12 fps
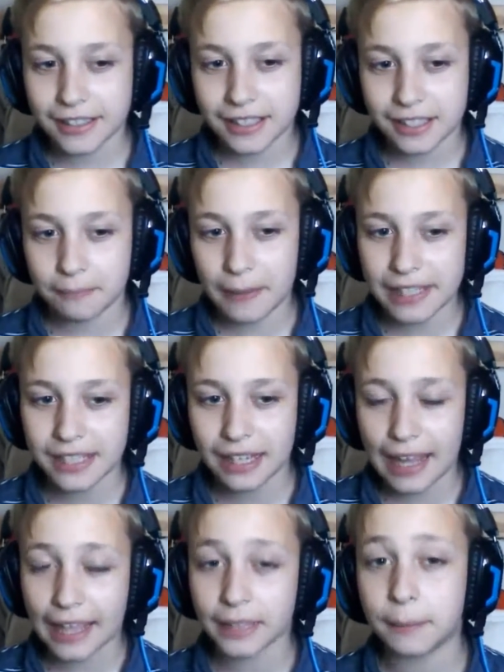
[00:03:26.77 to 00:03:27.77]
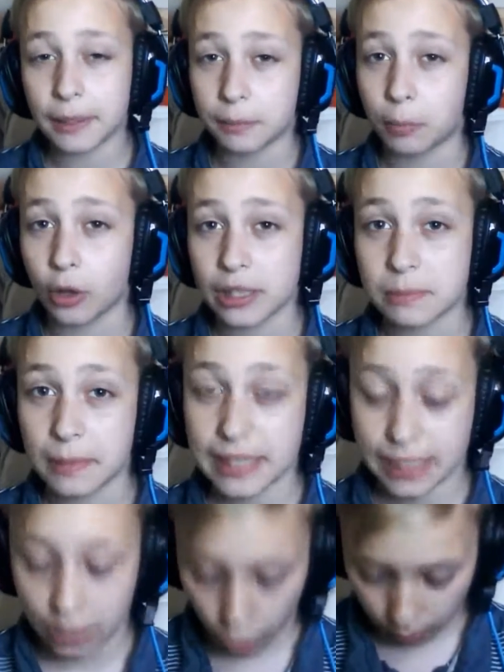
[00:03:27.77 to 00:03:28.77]
it's basically 8-bit boy
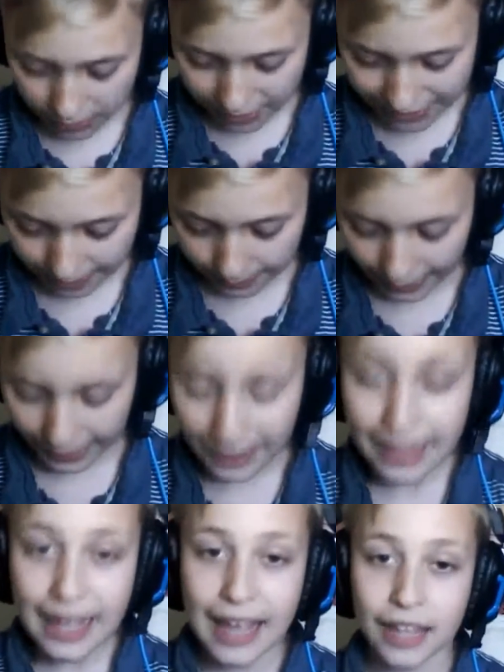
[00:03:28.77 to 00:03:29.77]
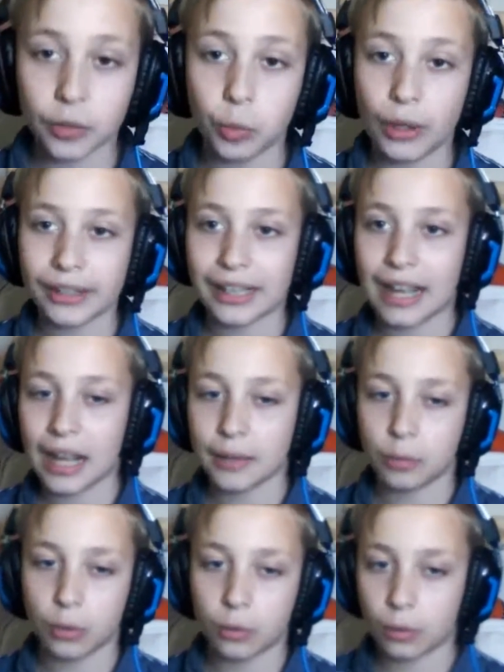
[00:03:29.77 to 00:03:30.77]
is basically almost the same thing. And when
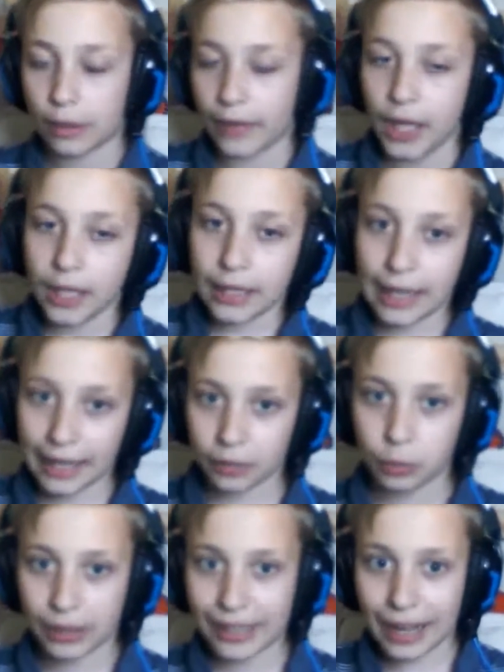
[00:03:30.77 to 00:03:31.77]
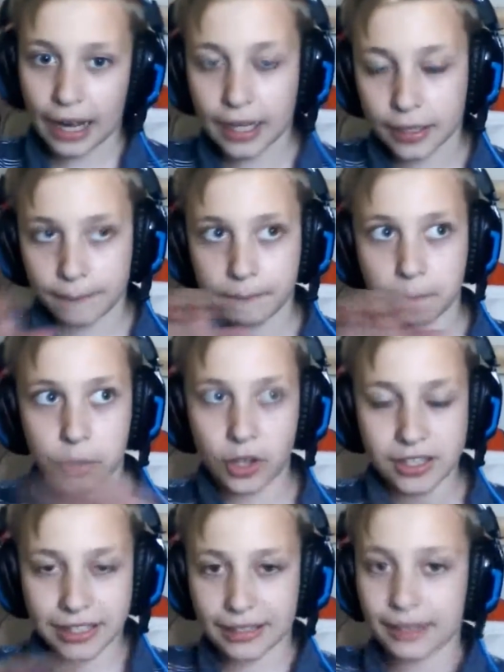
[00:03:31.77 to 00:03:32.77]
the guy, whatever, and when the guy
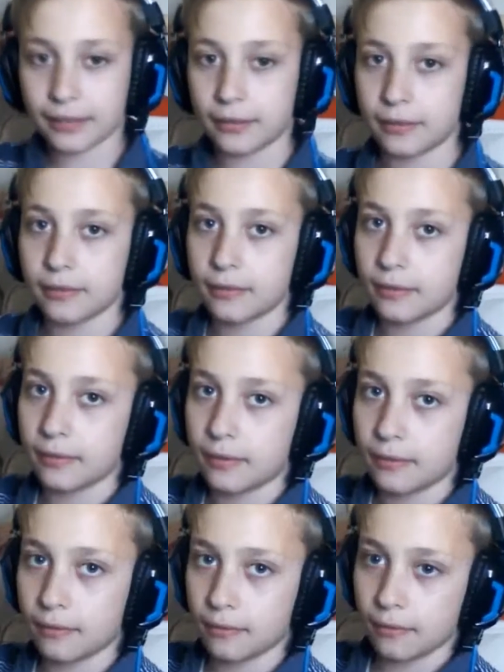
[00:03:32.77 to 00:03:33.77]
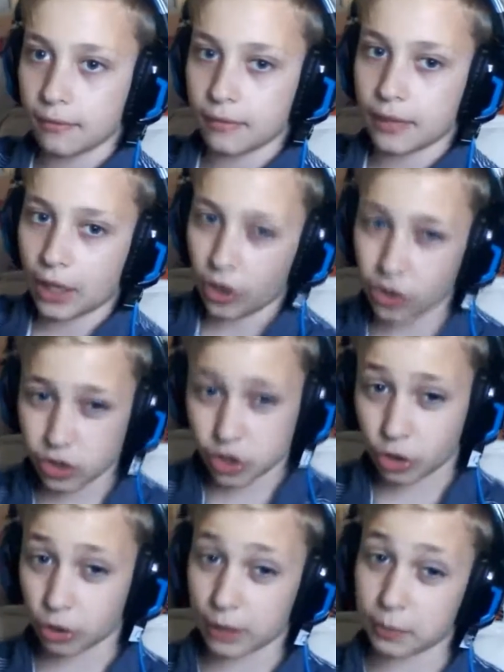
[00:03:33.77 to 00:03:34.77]
plugs in the
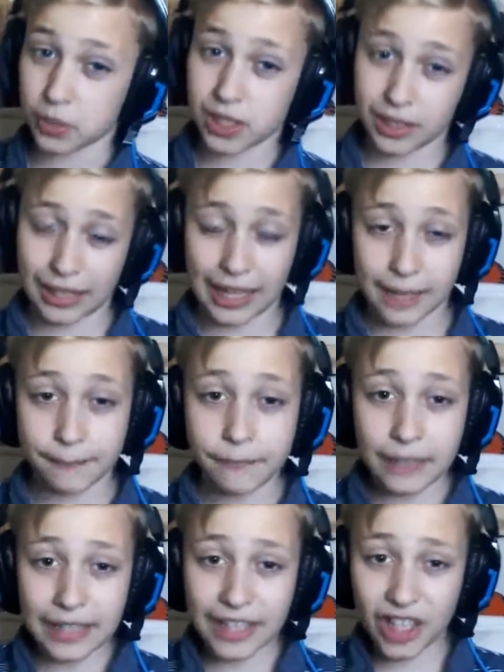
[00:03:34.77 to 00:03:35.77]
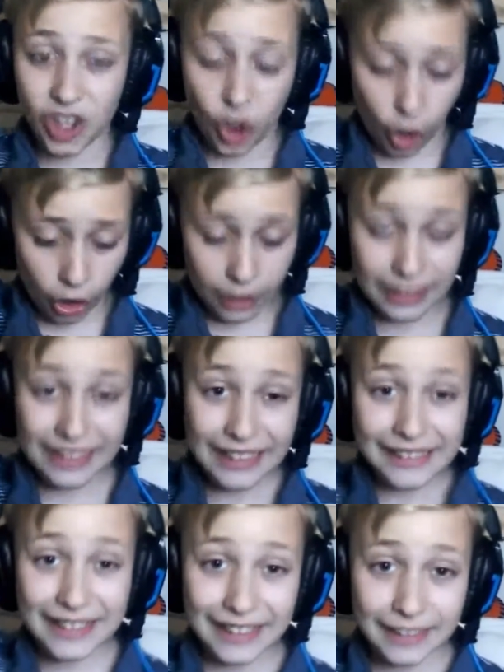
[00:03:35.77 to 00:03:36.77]
console, he puts in the game, he
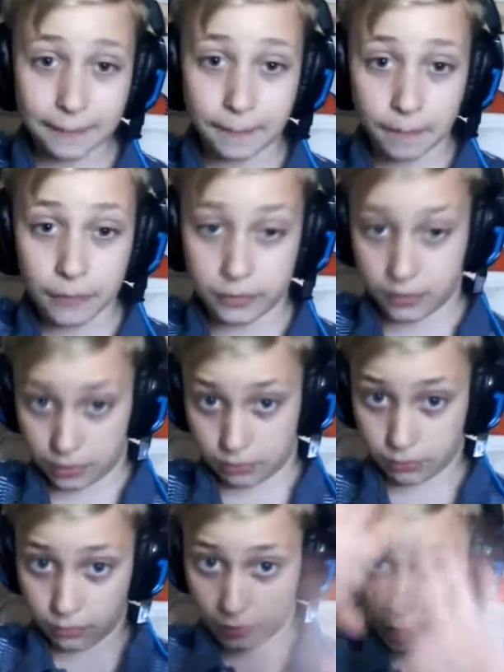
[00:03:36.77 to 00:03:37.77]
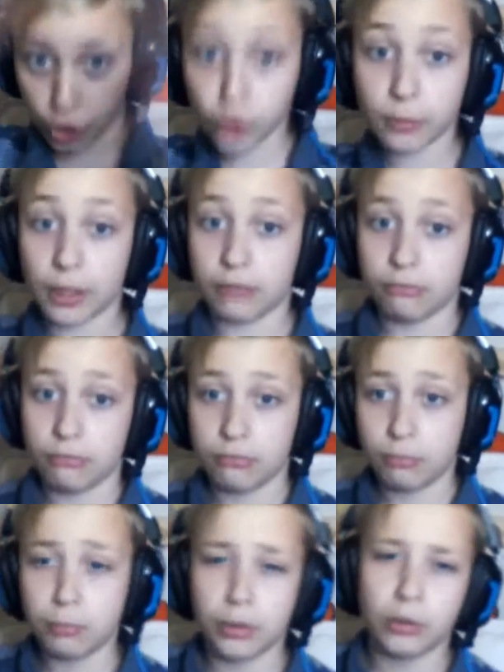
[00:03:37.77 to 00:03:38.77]
got he a
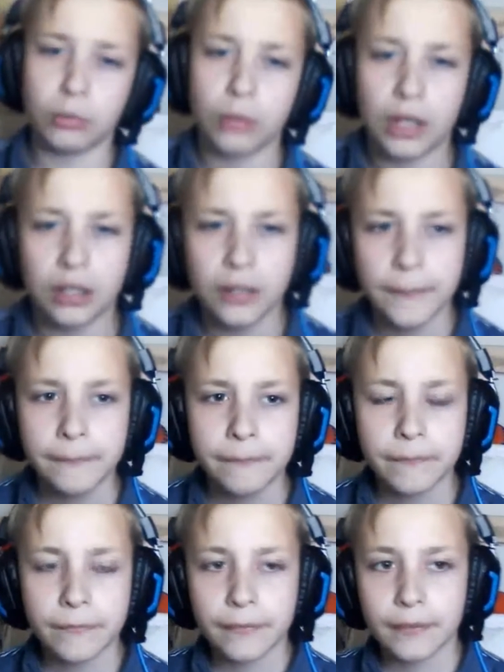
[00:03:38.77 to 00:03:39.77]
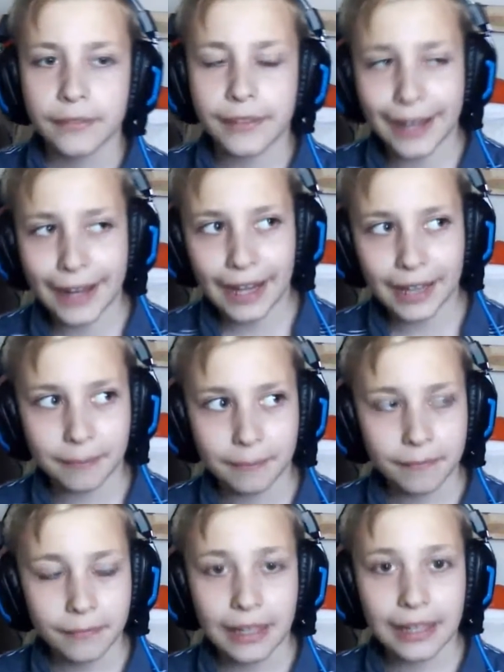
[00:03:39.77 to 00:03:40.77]
human but, well, the
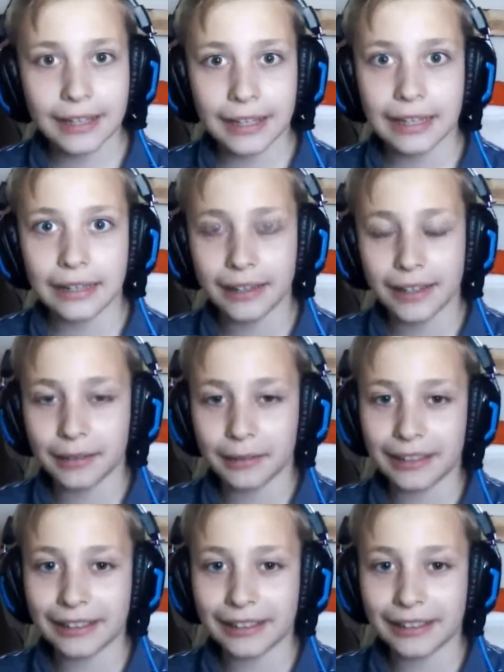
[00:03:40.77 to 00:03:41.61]
game. Uh,